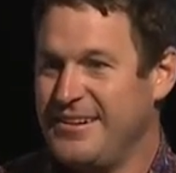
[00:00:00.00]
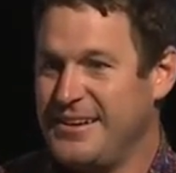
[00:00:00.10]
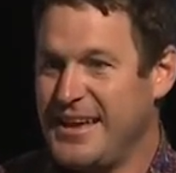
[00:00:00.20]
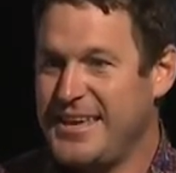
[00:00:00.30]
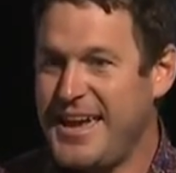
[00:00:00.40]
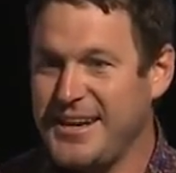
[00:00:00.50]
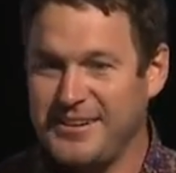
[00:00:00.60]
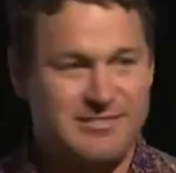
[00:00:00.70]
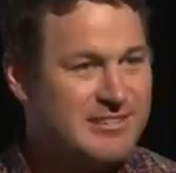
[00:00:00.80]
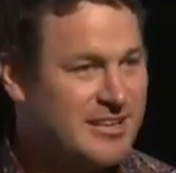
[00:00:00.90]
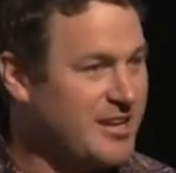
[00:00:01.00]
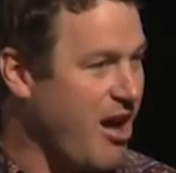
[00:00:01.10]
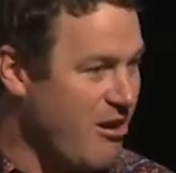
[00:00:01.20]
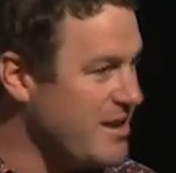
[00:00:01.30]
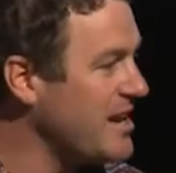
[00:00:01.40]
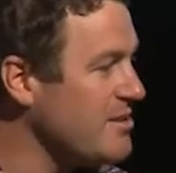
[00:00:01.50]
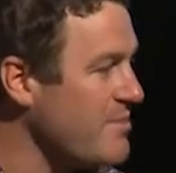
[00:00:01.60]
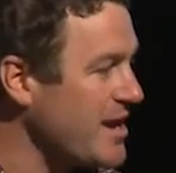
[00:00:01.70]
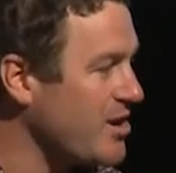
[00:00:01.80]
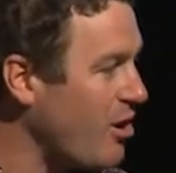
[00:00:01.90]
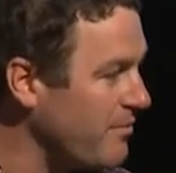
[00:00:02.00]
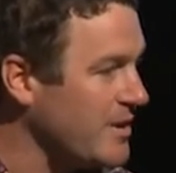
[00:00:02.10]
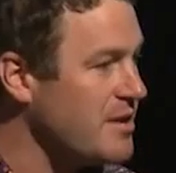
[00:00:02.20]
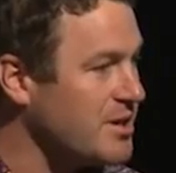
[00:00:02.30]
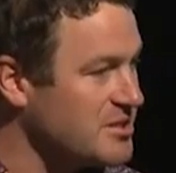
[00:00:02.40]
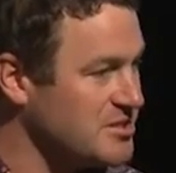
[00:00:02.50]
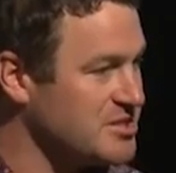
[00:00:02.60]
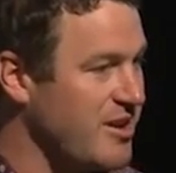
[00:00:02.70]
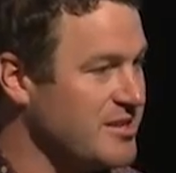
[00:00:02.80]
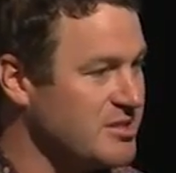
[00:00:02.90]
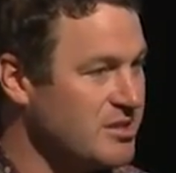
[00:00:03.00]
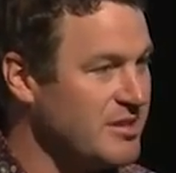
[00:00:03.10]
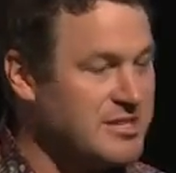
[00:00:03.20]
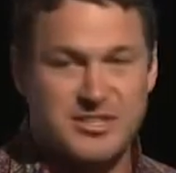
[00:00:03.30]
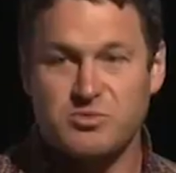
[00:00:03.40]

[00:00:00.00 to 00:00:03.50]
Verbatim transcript: Again, only going to make coffee, but it's designed to do these things.